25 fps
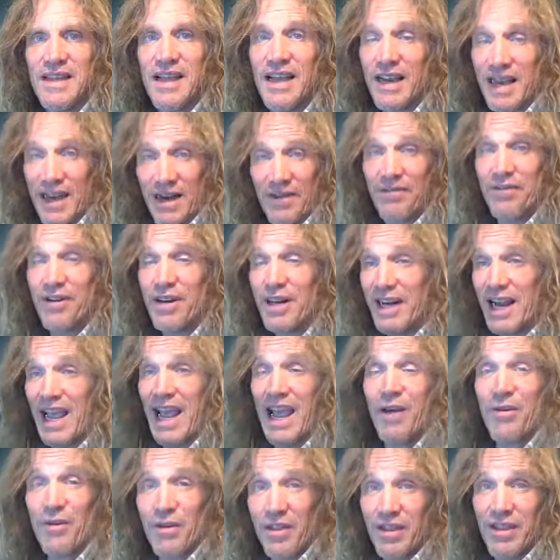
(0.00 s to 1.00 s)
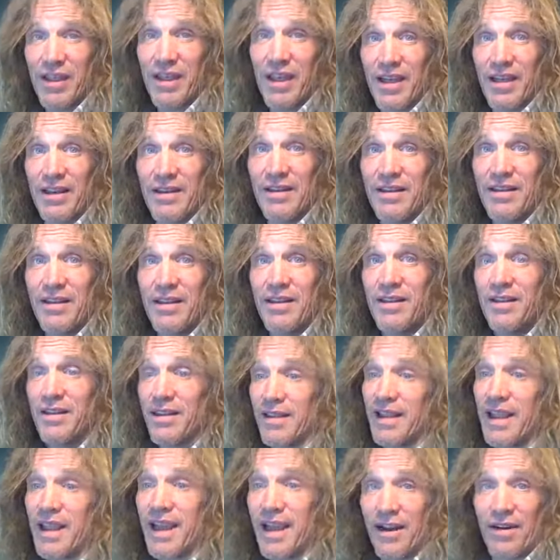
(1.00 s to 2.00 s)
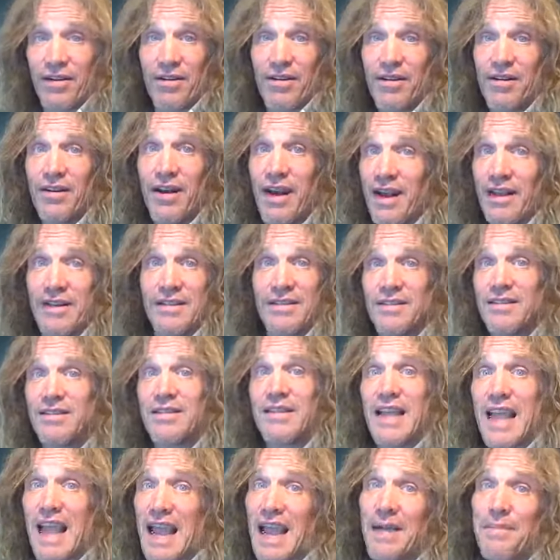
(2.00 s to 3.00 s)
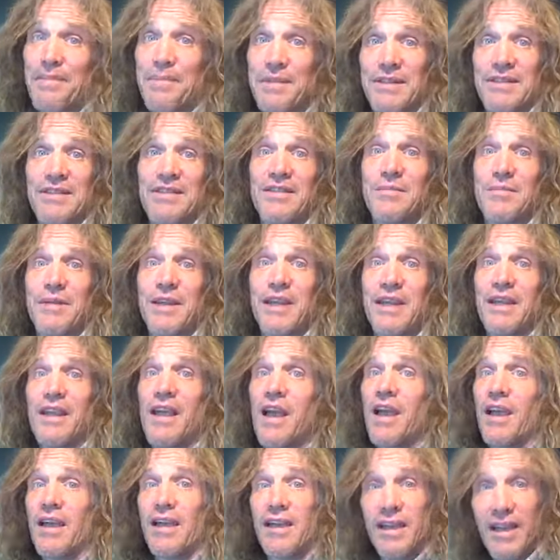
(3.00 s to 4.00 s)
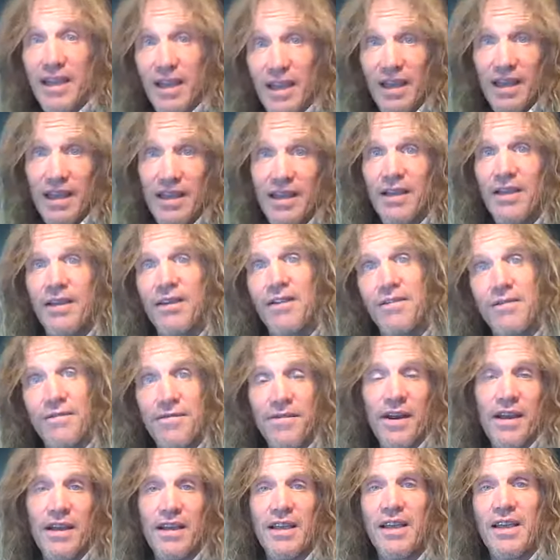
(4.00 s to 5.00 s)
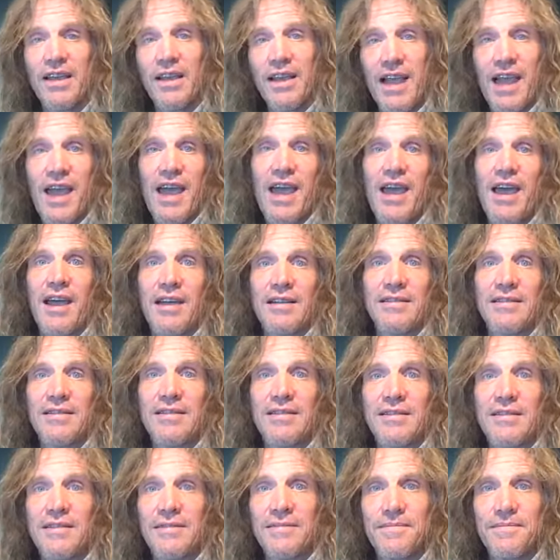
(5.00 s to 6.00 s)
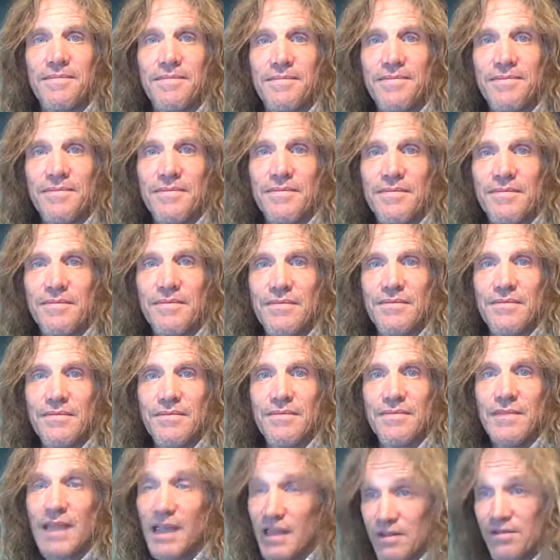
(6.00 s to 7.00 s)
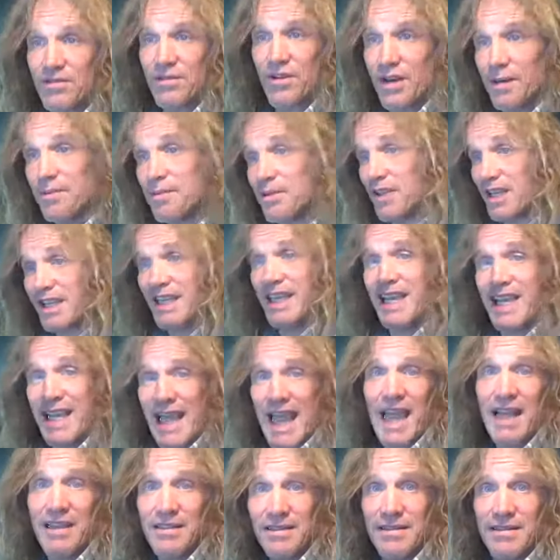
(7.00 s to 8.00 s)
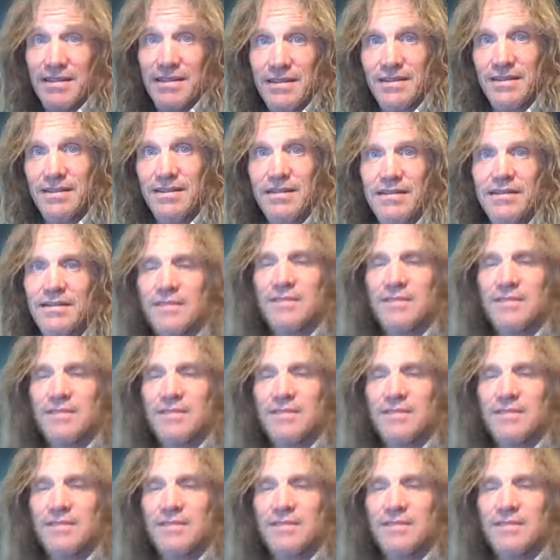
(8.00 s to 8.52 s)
And every now and then, the error just happens to be kick fucking ass. Yes, you're able to kick asses.